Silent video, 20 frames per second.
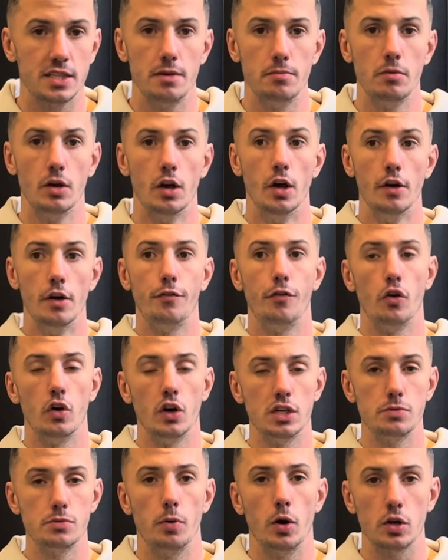him for
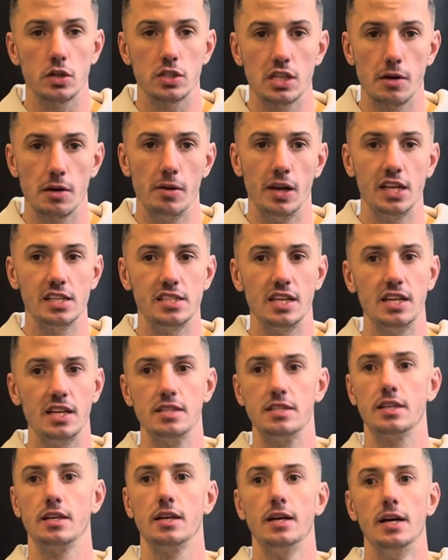his boxing
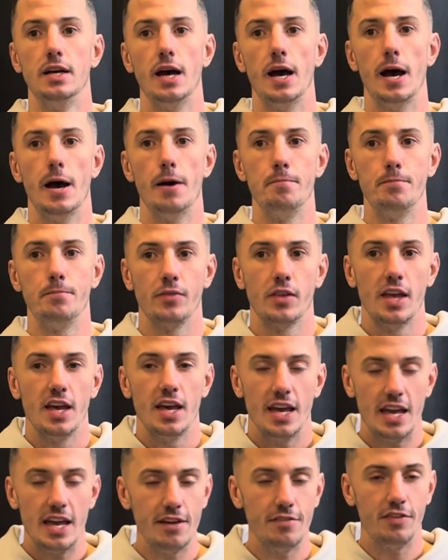abilities,
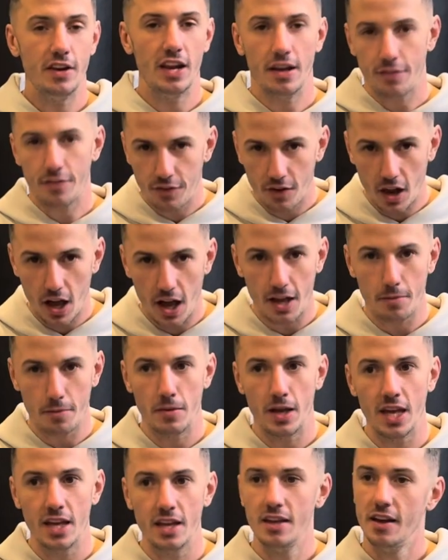even if, like
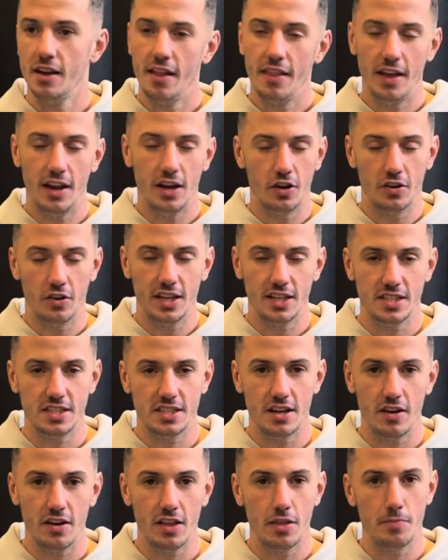me, they're not
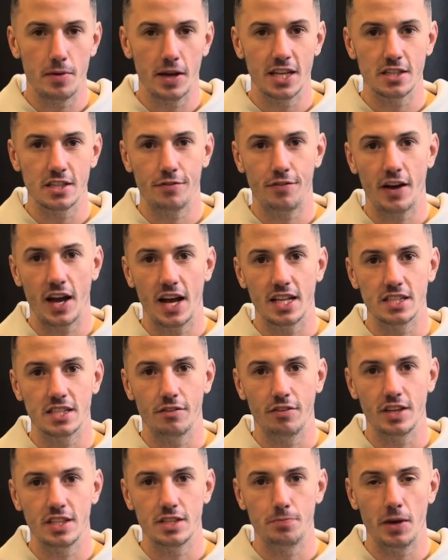necessarily the biggest fans of
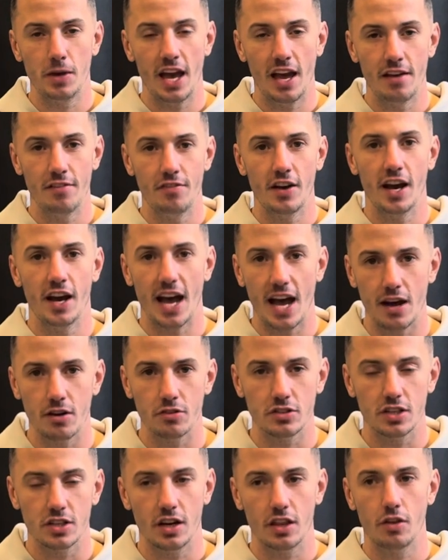his behavior
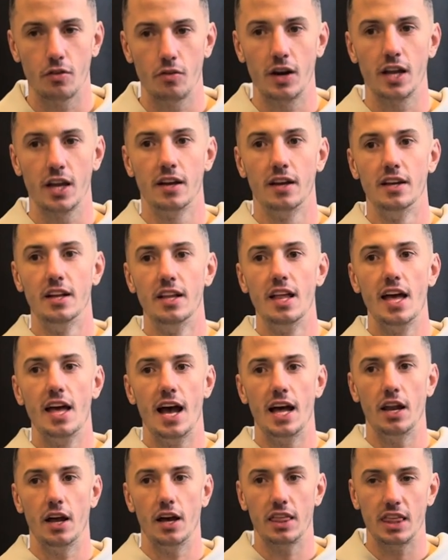outside of the ring.
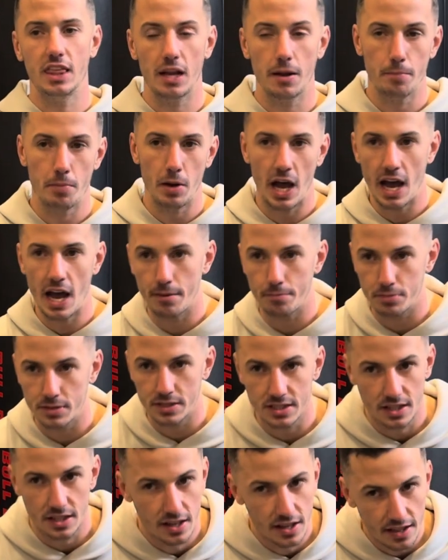And I think
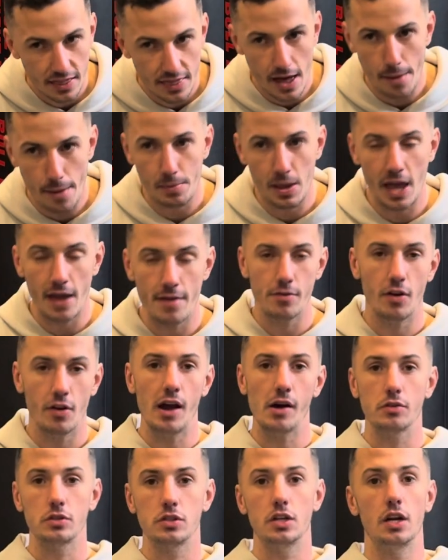perhaps that behavior
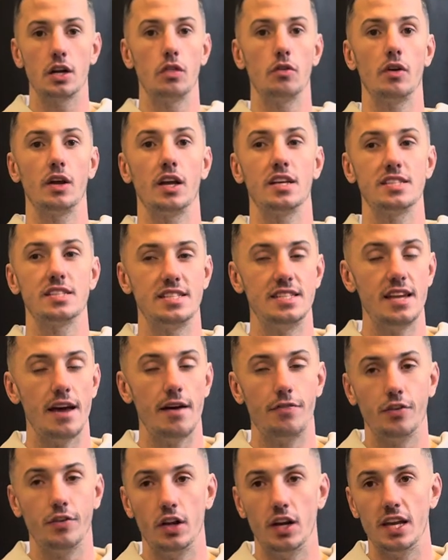outside of the ring has
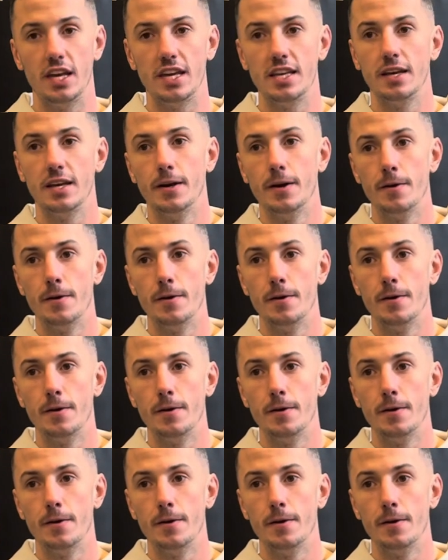definitely,